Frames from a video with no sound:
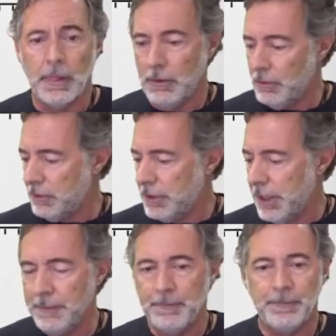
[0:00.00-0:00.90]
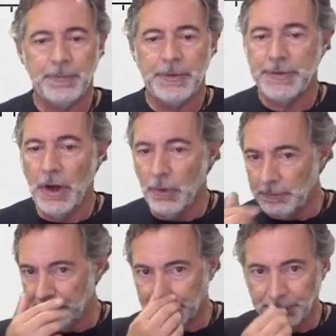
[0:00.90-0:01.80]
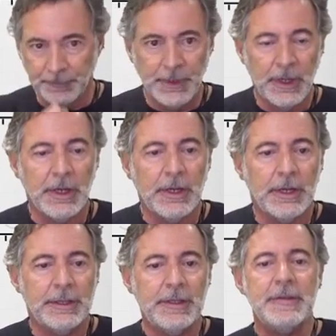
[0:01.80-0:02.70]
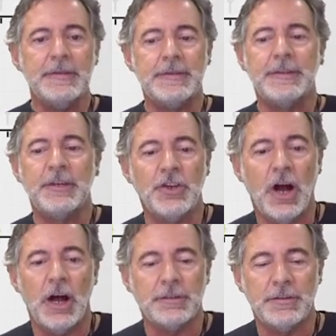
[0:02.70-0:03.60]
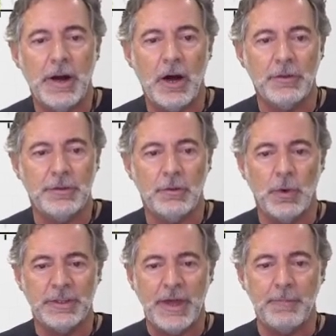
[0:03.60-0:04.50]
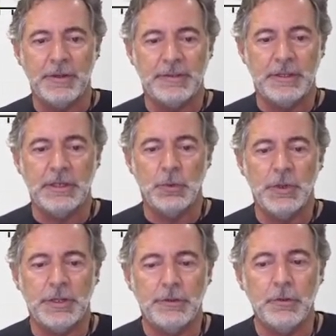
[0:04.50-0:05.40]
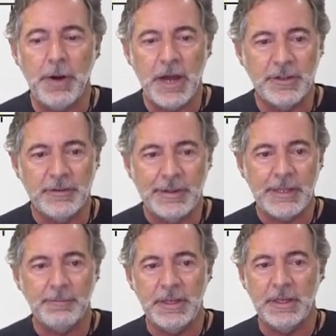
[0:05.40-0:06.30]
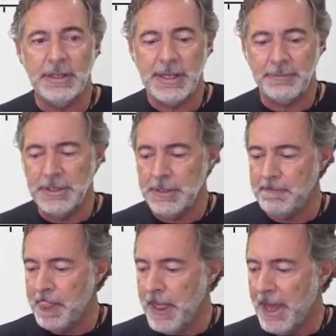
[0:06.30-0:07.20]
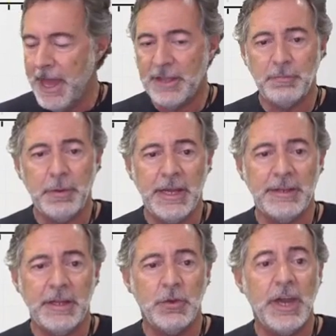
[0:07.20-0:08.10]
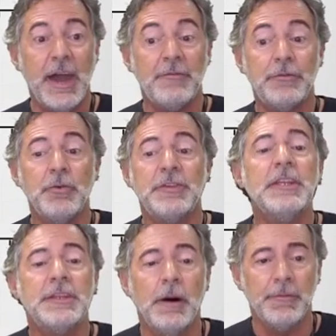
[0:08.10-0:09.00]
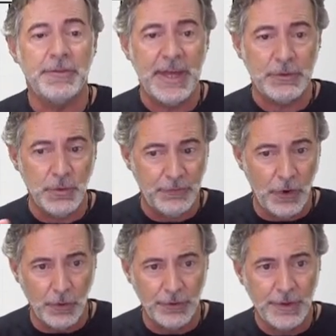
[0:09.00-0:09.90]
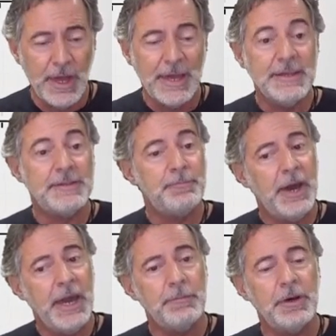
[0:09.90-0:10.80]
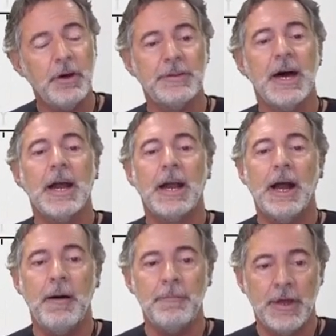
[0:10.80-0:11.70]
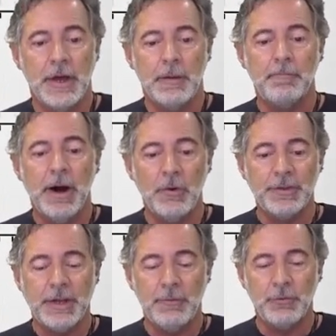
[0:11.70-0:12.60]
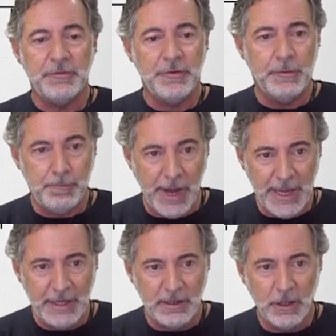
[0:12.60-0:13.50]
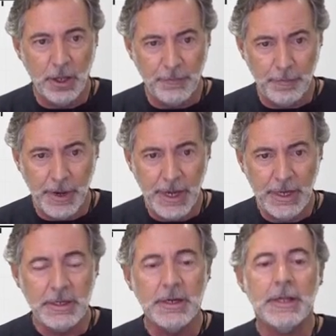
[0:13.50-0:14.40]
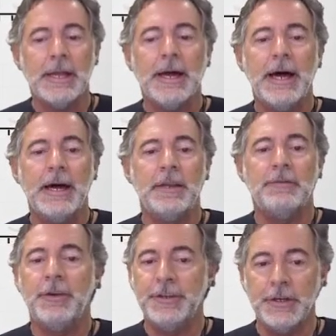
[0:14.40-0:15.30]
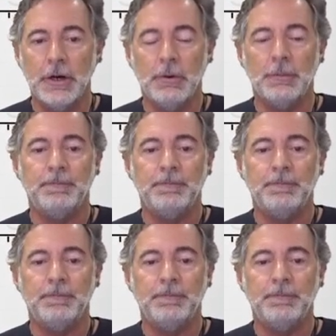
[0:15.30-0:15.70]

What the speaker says: okay, so this is the chart about what happens with the two patients. Let me explain that we have two symptoms that we focus. It's pain, because both comes with pain, a lot of pain, and vertigo.